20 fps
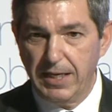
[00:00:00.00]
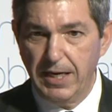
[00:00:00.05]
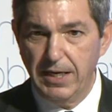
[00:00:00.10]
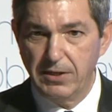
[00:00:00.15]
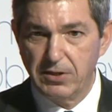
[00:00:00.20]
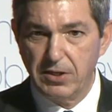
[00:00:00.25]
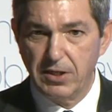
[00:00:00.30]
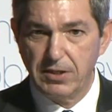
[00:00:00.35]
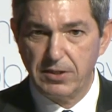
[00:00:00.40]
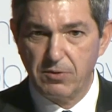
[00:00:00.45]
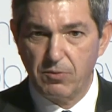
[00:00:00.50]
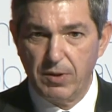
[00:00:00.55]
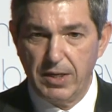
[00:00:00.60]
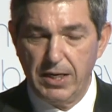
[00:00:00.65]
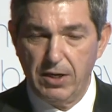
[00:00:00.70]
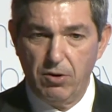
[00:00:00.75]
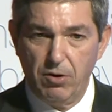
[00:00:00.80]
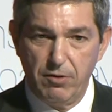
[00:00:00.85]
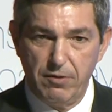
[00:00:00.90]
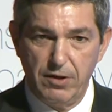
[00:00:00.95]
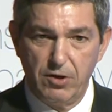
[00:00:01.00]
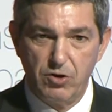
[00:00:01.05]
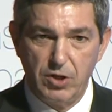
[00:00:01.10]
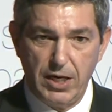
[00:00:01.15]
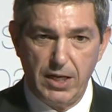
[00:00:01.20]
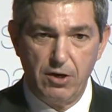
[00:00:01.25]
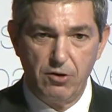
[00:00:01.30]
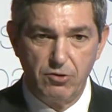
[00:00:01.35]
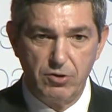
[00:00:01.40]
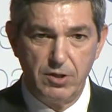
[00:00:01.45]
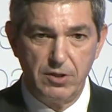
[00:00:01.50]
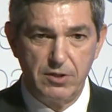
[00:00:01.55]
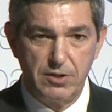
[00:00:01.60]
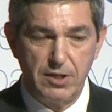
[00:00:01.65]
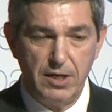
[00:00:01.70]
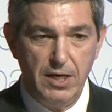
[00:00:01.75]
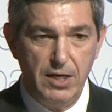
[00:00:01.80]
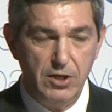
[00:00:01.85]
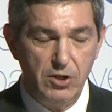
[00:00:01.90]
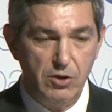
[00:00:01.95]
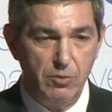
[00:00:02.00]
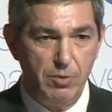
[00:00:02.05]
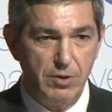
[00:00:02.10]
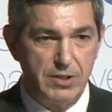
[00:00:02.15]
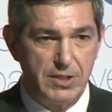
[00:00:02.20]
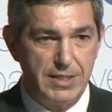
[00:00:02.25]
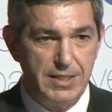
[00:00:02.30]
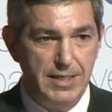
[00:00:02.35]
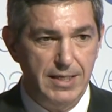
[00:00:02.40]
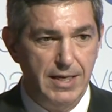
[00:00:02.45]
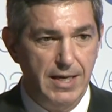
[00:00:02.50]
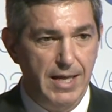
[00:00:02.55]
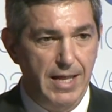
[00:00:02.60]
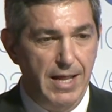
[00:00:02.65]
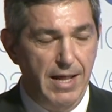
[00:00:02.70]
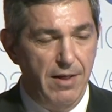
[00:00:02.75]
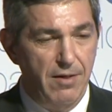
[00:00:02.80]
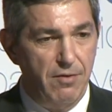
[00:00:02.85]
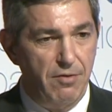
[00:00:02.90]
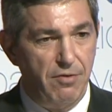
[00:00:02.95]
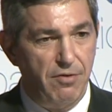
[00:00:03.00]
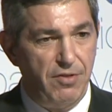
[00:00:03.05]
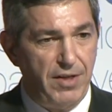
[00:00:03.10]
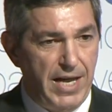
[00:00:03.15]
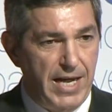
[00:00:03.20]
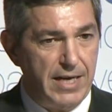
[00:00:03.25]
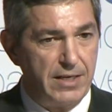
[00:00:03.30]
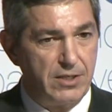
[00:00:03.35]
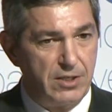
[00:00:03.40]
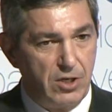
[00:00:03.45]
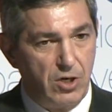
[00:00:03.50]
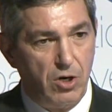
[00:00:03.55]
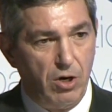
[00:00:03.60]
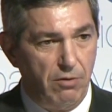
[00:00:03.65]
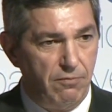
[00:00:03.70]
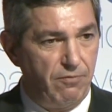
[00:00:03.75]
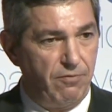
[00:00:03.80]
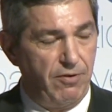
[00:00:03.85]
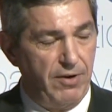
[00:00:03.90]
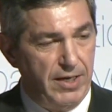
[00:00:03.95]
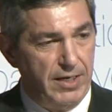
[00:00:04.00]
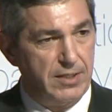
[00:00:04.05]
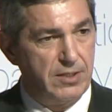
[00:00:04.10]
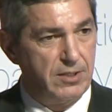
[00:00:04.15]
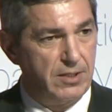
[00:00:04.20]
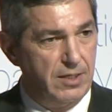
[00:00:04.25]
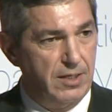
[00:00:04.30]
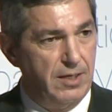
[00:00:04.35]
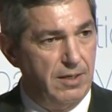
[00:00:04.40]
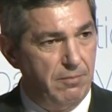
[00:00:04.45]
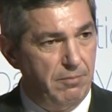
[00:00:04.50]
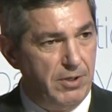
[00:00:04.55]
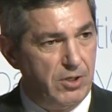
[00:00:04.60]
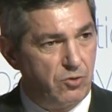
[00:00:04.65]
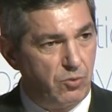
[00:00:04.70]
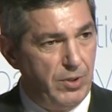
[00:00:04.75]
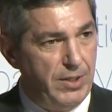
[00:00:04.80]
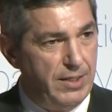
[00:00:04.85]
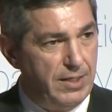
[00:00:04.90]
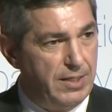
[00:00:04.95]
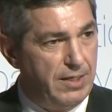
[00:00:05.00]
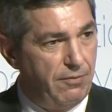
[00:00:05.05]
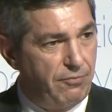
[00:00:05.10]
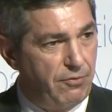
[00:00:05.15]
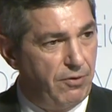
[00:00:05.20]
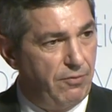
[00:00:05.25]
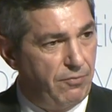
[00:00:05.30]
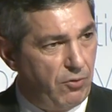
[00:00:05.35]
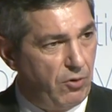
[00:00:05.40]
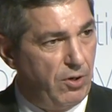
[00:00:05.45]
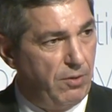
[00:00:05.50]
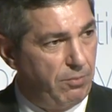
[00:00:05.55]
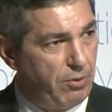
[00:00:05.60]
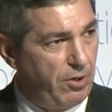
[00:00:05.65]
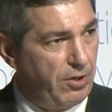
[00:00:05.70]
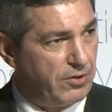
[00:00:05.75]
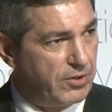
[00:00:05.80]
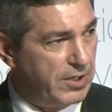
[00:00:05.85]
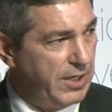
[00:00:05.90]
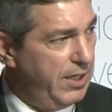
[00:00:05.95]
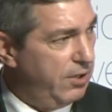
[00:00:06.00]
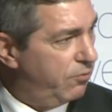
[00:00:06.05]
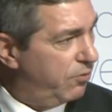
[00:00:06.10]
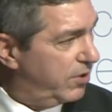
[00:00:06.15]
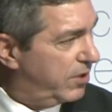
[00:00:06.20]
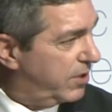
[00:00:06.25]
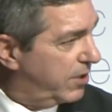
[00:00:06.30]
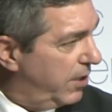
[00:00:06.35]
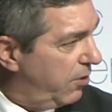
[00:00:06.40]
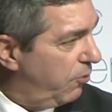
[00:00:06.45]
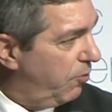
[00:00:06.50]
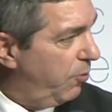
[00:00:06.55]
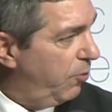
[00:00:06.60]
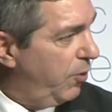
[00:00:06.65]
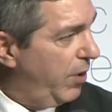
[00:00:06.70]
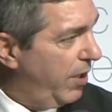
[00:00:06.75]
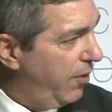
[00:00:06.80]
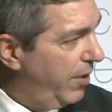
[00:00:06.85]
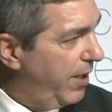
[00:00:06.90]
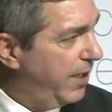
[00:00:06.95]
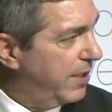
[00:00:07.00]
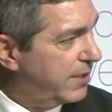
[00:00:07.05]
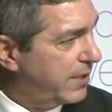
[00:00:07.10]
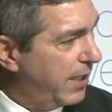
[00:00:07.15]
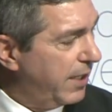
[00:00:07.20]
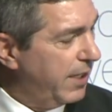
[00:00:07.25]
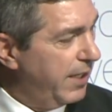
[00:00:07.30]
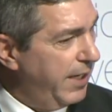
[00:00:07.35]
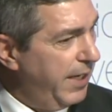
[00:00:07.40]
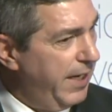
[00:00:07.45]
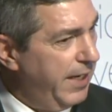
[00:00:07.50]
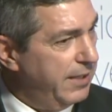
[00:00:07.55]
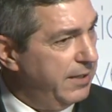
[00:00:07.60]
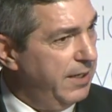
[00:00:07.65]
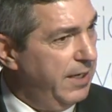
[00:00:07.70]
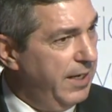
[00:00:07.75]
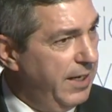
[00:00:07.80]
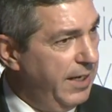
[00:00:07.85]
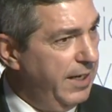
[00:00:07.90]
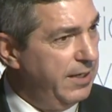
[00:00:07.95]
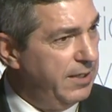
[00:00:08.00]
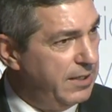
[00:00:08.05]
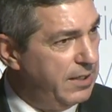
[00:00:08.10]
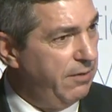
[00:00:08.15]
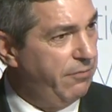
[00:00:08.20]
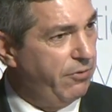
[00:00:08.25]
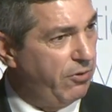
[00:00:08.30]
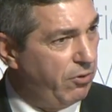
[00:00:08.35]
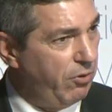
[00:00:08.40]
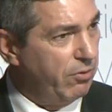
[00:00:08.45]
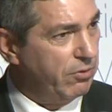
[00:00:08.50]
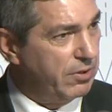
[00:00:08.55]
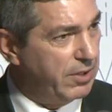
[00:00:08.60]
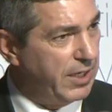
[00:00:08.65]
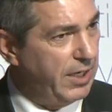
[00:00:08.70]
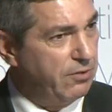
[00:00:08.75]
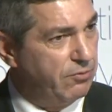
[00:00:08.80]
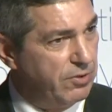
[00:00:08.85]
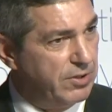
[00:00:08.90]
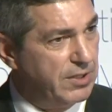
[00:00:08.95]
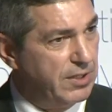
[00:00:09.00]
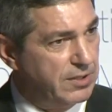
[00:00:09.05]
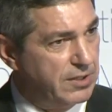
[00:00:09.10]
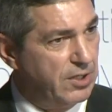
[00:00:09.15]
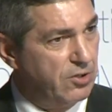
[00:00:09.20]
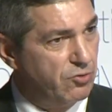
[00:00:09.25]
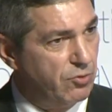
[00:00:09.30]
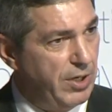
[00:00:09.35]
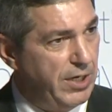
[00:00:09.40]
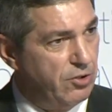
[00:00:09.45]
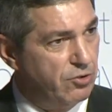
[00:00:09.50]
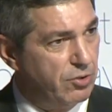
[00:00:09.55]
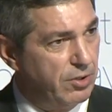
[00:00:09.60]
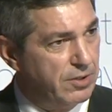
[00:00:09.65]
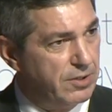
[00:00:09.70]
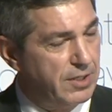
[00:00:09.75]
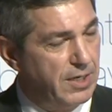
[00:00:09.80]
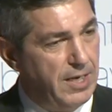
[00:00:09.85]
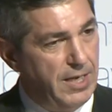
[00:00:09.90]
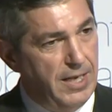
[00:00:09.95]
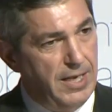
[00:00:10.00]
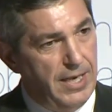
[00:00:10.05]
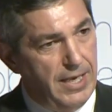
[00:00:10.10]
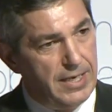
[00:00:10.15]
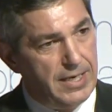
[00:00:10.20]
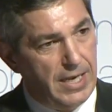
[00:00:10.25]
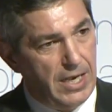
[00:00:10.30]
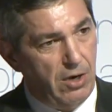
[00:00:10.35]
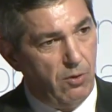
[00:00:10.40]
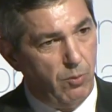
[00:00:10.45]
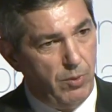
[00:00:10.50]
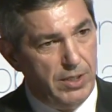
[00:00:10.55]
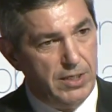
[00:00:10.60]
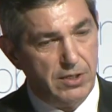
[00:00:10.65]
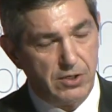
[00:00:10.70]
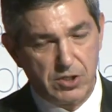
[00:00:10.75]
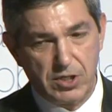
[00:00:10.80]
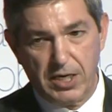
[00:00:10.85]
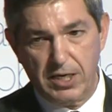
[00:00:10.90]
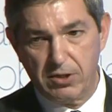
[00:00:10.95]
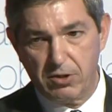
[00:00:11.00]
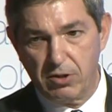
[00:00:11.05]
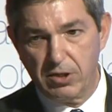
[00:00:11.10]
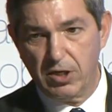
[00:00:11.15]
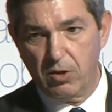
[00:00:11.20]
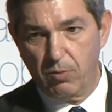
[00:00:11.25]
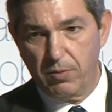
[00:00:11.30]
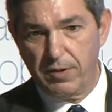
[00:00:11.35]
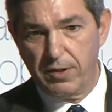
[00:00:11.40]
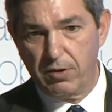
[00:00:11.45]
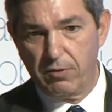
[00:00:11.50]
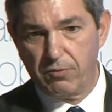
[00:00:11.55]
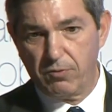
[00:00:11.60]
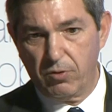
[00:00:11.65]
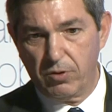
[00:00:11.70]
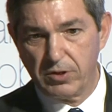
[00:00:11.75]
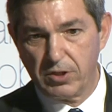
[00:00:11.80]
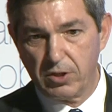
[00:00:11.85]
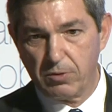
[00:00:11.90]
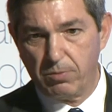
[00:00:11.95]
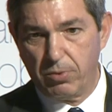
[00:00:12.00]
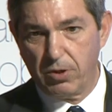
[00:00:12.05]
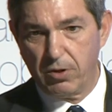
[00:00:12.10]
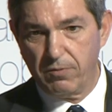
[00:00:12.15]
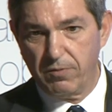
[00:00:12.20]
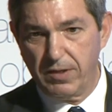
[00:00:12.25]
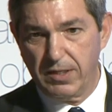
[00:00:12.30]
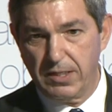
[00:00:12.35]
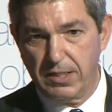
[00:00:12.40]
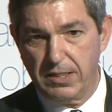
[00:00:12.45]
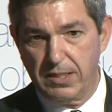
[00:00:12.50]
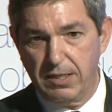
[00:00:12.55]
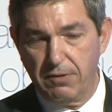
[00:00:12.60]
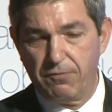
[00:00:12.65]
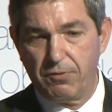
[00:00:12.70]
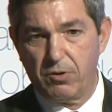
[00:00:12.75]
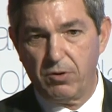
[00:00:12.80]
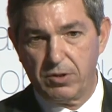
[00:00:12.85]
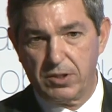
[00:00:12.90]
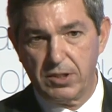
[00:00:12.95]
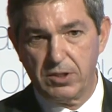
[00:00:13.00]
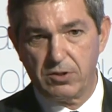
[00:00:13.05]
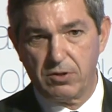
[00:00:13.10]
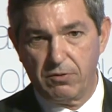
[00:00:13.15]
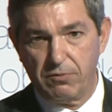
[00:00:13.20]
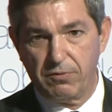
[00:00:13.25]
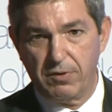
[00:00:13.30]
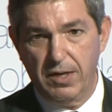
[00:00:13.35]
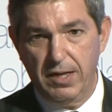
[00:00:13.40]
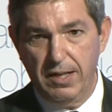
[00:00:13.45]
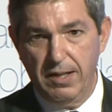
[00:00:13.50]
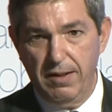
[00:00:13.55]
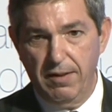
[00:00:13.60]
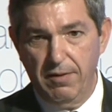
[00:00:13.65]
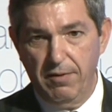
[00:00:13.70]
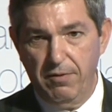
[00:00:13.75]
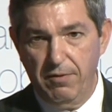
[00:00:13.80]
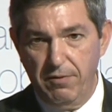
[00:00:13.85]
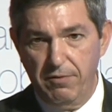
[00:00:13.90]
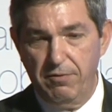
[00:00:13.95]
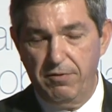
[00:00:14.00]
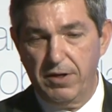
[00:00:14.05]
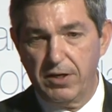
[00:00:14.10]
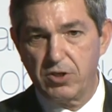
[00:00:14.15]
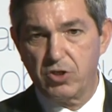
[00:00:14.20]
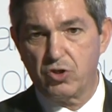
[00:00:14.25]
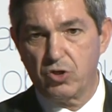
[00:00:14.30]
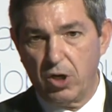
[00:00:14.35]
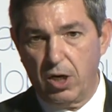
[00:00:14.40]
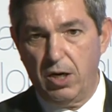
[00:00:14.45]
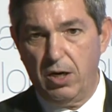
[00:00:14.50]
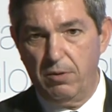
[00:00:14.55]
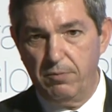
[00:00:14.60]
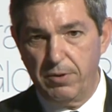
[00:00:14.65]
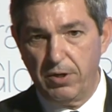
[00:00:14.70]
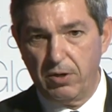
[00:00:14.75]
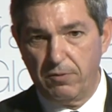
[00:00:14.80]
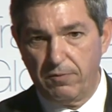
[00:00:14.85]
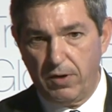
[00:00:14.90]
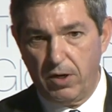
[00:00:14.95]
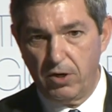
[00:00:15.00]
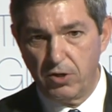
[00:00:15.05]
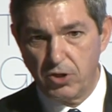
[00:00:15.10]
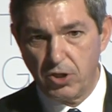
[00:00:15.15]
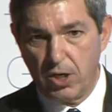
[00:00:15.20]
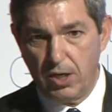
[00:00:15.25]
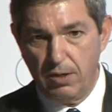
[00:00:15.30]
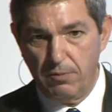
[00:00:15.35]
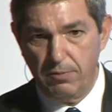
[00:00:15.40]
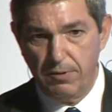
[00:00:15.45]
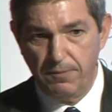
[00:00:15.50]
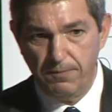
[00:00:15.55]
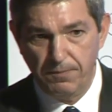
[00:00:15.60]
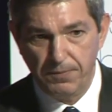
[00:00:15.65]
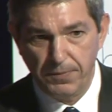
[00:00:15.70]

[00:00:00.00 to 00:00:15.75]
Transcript: cases, when I go to the challenges, you will see that conflict between different foreign policy interests rearing its ugly head in difficult countries and situations, and how we decide to deal with it, of course, is part of the difficulties of this job and of our job.